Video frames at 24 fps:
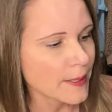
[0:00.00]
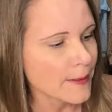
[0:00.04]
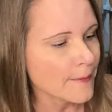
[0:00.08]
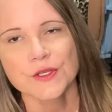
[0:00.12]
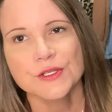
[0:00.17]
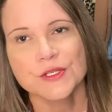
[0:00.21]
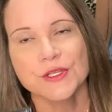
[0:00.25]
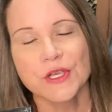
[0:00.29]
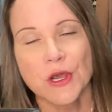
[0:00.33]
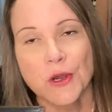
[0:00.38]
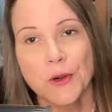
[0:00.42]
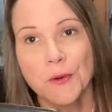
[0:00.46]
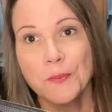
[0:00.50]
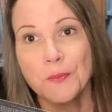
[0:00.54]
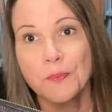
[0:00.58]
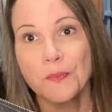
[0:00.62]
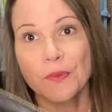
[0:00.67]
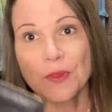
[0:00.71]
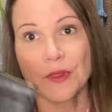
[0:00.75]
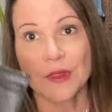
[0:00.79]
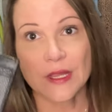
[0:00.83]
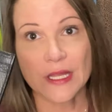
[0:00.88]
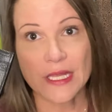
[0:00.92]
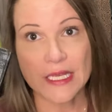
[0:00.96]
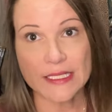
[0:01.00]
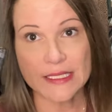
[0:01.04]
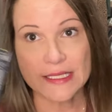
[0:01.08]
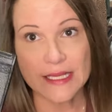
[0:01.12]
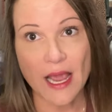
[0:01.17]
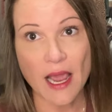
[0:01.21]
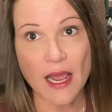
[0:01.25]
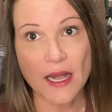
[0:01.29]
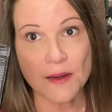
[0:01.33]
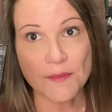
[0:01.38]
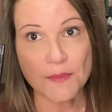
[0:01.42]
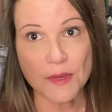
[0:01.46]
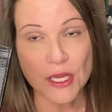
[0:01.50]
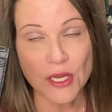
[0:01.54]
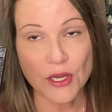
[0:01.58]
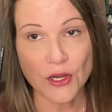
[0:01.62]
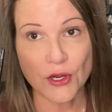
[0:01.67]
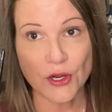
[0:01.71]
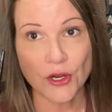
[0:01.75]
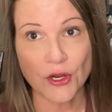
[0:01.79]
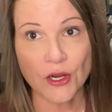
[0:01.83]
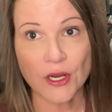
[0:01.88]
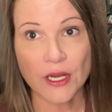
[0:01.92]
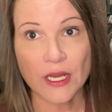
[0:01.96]
So this item
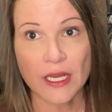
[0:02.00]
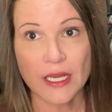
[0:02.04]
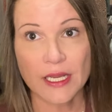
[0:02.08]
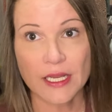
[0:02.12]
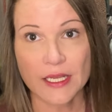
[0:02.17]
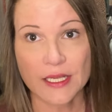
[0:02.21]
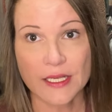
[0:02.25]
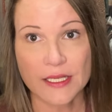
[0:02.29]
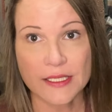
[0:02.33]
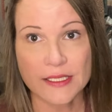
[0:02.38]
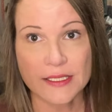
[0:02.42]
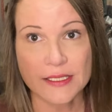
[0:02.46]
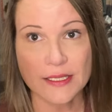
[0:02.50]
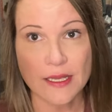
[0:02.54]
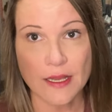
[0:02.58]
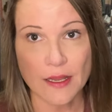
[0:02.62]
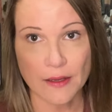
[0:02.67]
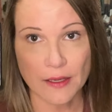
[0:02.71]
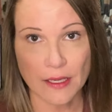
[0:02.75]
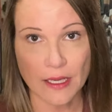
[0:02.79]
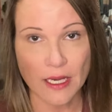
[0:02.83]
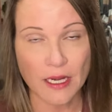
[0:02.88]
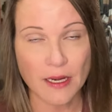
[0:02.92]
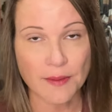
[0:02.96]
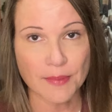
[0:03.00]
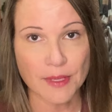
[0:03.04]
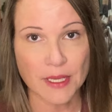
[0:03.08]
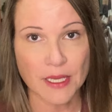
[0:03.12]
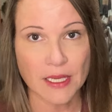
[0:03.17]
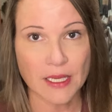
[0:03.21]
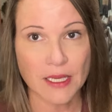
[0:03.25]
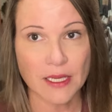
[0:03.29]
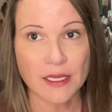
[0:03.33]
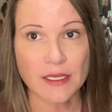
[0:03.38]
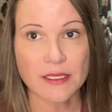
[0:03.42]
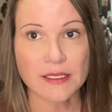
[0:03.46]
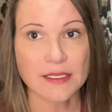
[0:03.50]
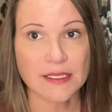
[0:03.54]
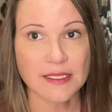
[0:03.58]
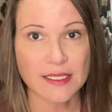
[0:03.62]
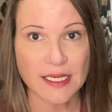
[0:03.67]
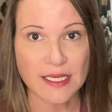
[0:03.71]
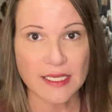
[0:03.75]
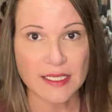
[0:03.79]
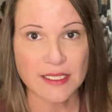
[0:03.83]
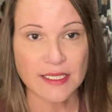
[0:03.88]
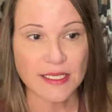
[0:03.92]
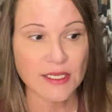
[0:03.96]
here is going to be
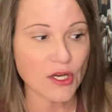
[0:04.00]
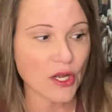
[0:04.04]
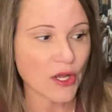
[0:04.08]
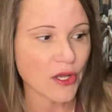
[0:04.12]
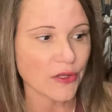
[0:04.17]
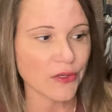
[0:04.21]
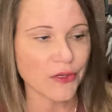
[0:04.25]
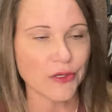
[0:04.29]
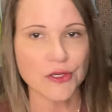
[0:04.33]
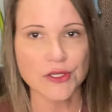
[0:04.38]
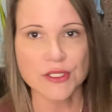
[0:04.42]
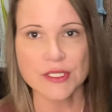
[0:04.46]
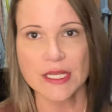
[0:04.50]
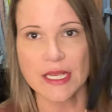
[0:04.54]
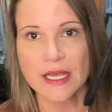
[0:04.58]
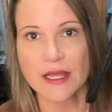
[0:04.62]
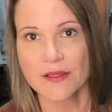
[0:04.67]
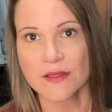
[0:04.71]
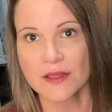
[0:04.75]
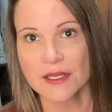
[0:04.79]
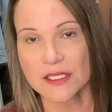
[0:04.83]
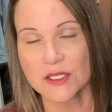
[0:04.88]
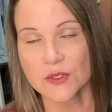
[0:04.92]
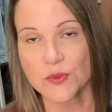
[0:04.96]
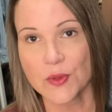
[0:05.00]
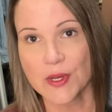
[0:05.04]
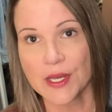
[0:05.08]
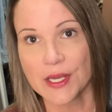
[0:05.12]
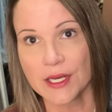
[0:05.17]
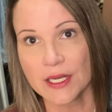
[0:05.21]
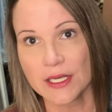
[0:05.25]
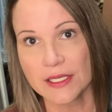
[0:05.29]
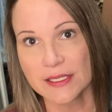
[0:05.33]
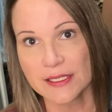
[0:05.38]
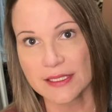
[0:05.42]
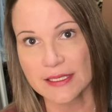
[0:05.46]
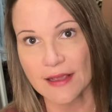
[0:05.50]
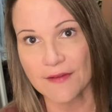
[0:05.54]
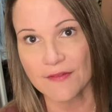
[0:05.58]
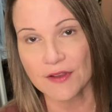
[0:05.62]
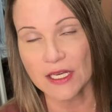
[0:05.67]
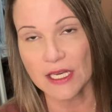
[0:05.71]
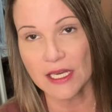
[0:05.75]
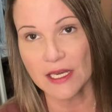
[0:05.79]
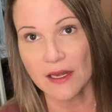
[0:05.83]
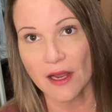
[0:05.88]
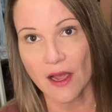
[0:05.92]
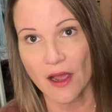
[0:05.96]
$60 and this one is
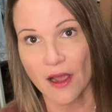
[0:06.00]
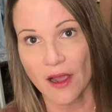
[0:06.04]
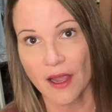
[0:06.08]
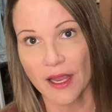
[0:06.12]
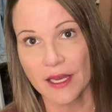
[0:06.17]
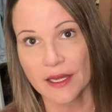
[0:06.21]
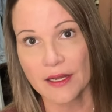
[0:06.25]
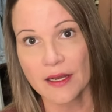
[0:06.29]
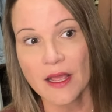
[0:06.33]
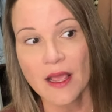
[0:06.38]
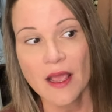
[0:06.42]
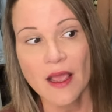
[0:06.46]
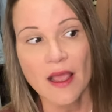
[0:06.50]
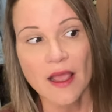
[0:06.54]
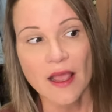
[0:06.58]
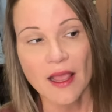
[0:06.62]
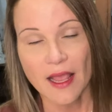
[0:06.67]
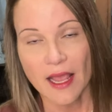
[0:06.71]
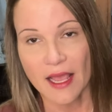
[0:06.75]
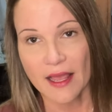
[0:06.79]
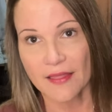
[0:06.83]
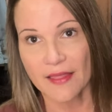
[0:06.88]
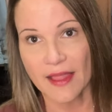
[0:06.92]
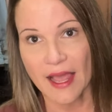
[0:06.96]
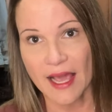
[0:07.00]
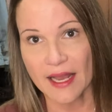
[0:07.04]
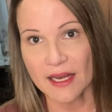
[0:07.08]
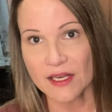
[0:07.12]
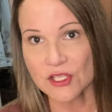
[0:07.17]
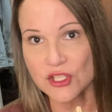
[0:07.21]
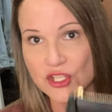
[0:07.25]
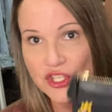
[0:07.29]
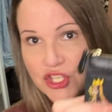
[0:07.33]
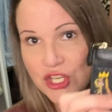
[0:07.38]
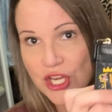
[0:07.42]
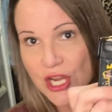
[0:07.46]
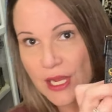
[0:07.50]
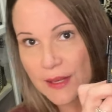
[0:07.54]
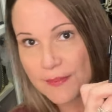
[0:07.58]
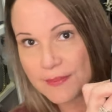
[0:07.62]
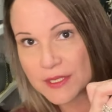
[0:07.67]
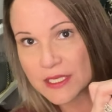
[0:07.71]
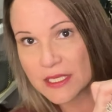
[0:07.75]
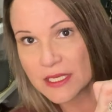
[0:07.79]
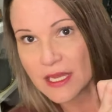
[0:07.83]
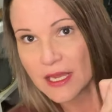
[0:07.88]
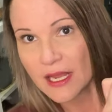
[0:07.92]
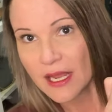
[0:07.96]
79 and that is
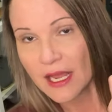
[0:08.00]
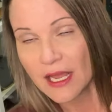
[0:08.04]
shipped.